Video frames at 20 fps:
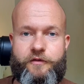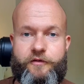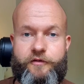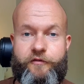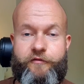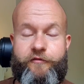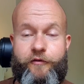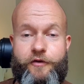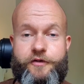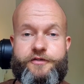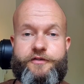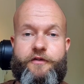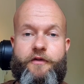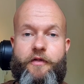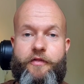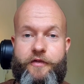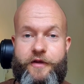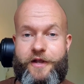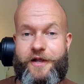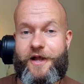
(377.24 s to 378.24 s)
The first
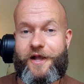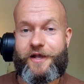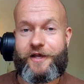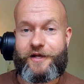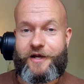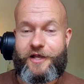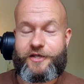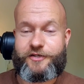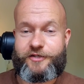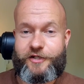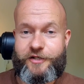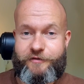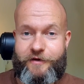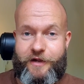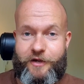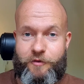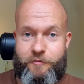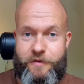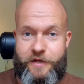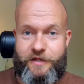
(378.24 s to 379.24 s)
thing I can actually
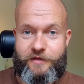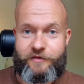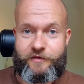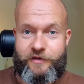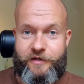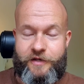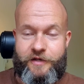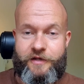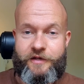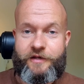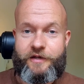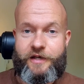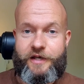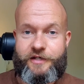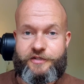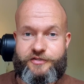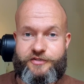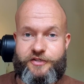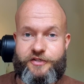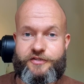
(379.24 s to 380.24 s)
recommend
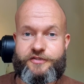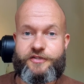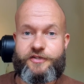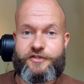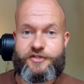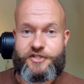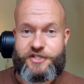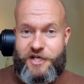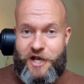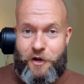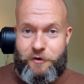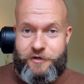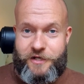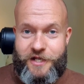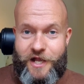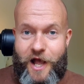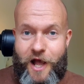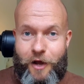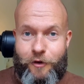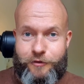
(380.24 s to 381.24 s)
is just
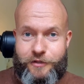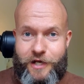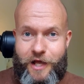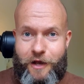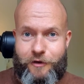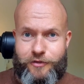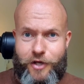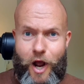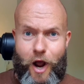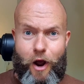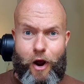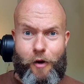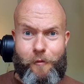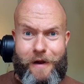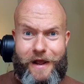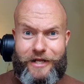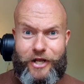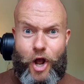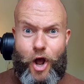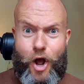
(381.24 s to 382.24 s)
shouting out loud, "Oh
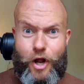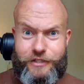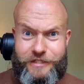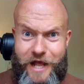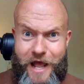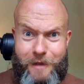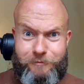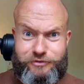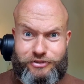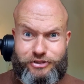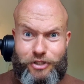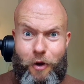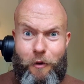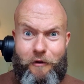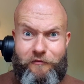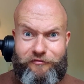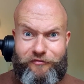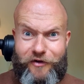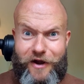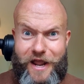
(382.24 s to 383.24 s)
my God, I'm
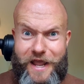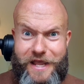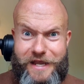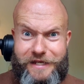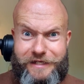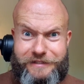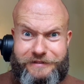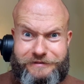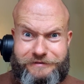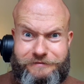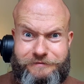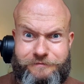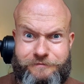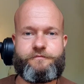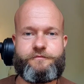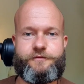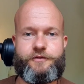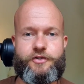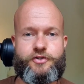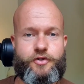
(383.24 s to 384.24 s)
so afraid!"
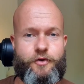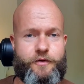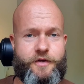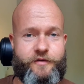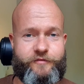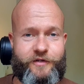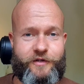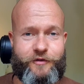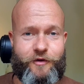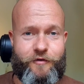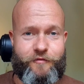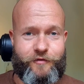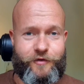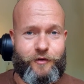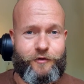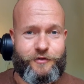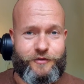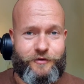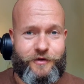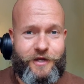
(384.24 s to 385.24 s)
Sorry if that
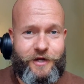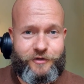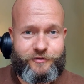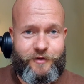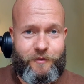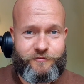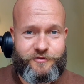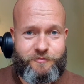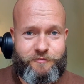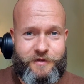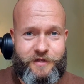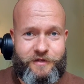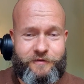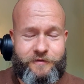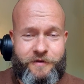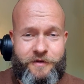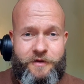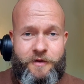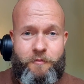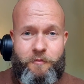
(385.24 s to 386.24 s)
overloaded your eardrums a bit,
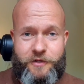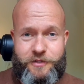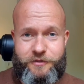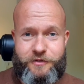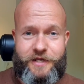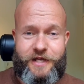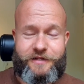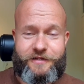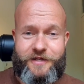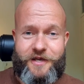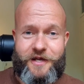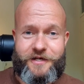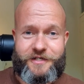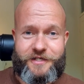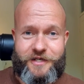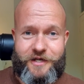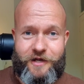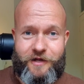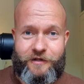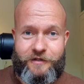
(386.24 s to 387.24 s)
but you get the
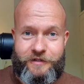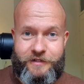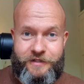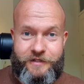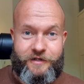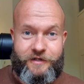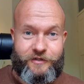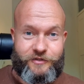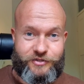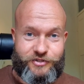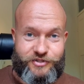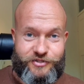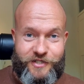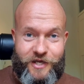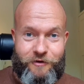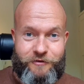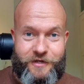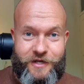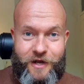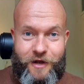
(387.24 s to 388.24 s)
idea.
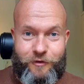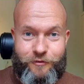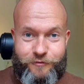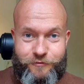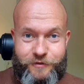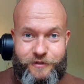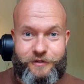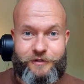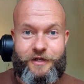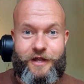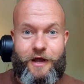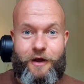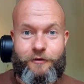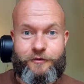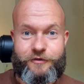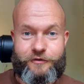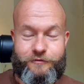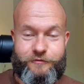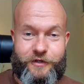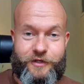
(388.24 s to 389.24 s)
Shouting out real
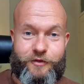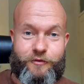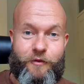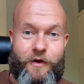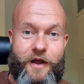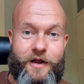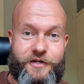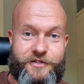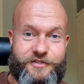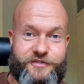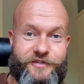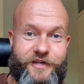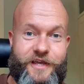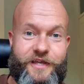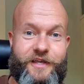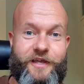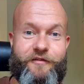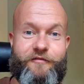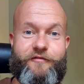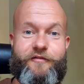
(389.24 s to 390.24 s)
loud requires
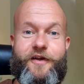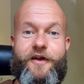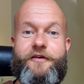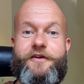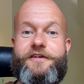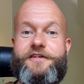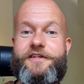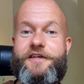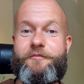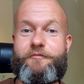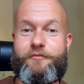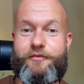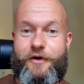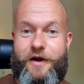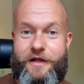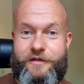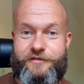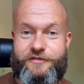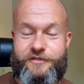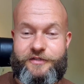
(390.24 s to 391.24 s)
taking very deep
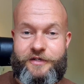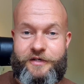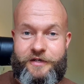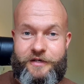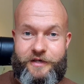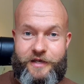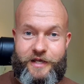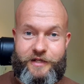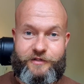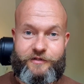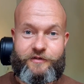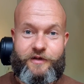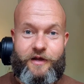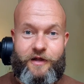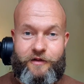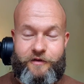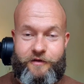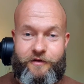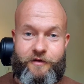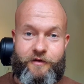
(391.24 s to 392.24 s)
breaths. It
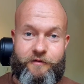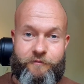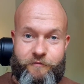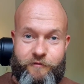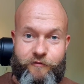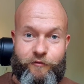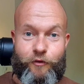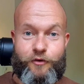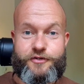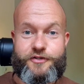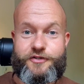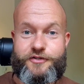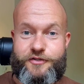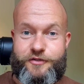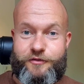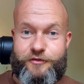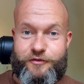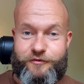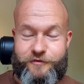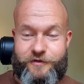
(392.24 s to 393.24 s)
uh, forces
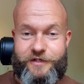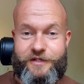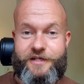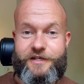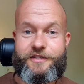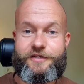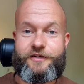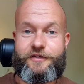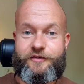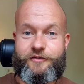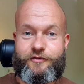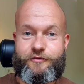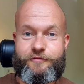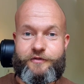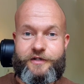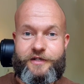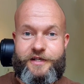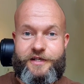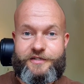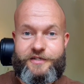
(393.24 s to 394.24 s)
you to release, to
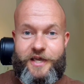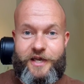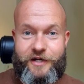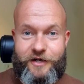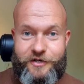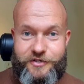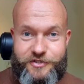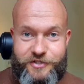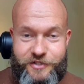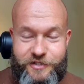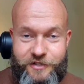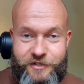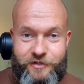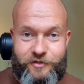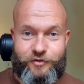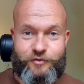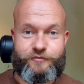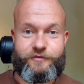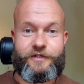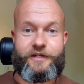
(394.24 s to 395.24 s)
release energy,
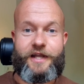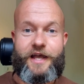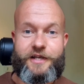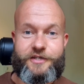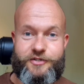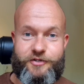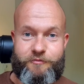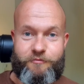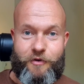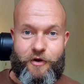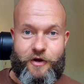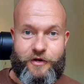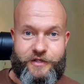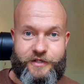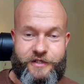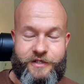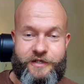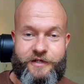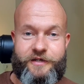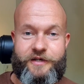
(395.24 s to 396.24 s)
to relax your
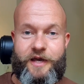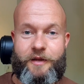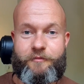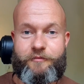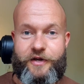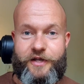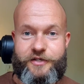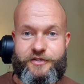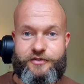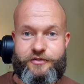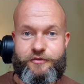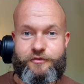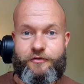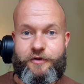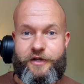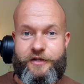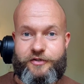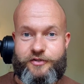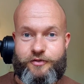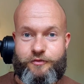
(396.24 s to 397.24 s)
body, and brings you
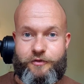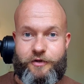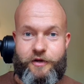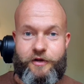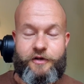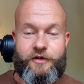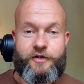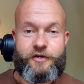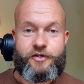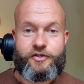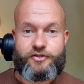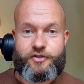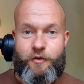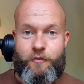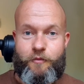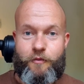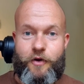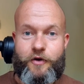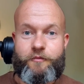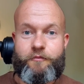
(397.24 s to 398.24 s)
into a
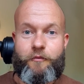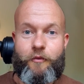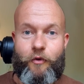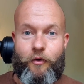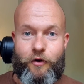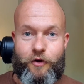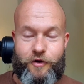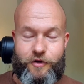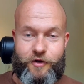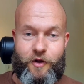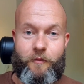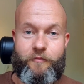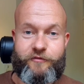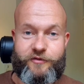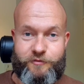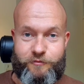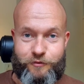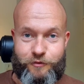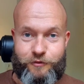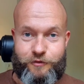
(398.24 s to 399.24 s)
somewhat more
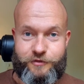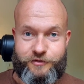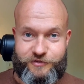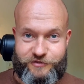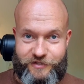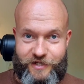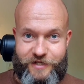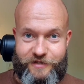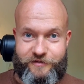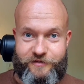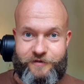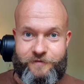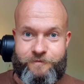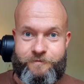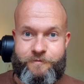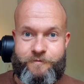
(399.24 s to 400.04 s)
comfortable state.